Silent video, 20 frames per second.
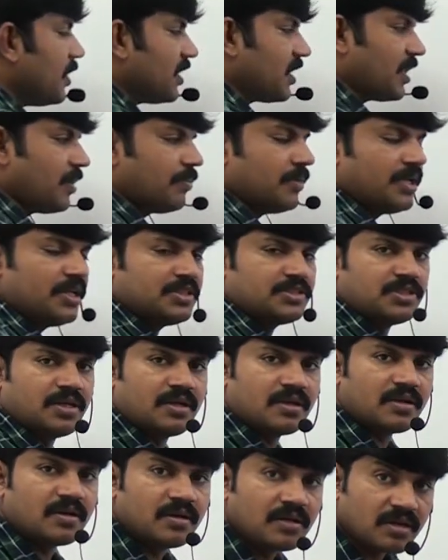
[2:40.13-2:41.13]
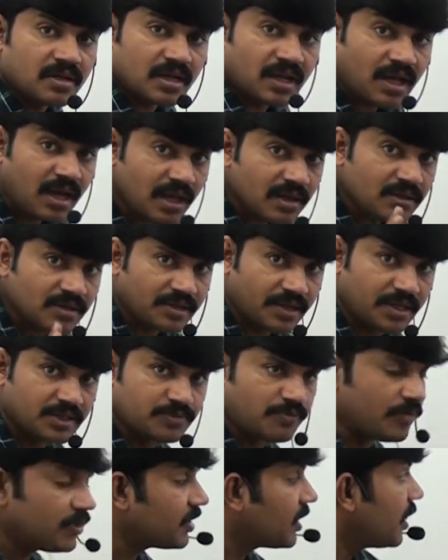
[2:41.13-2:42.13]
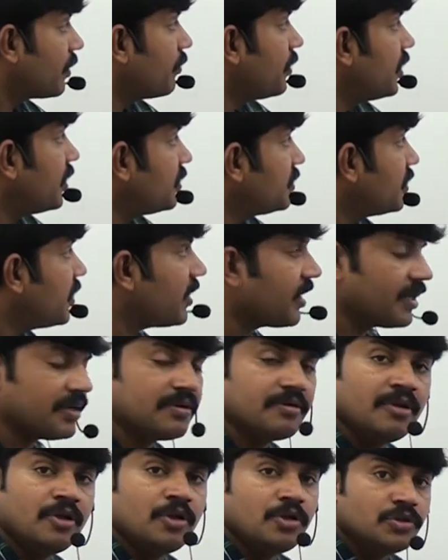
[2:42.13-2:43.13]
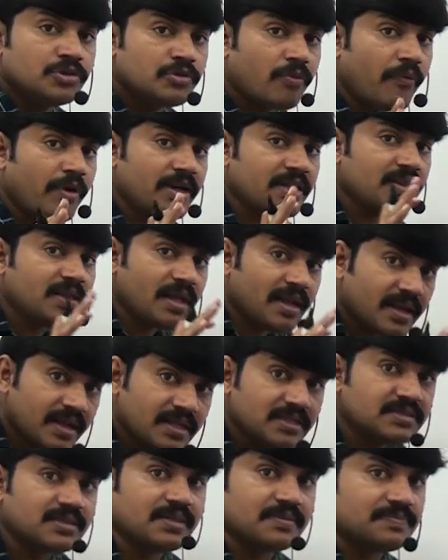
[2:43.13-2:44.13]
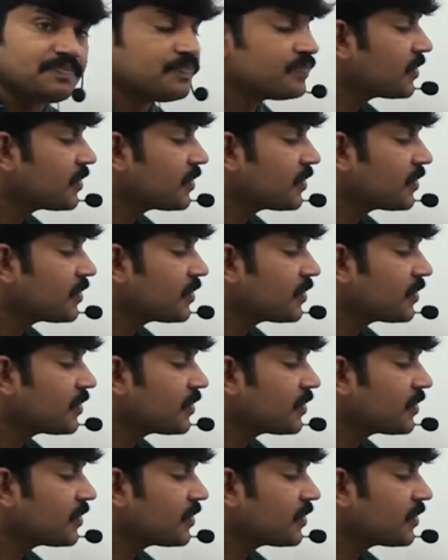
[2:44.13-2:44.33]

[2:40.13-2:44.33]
termination, non-graceful termination, right? So what is the reason?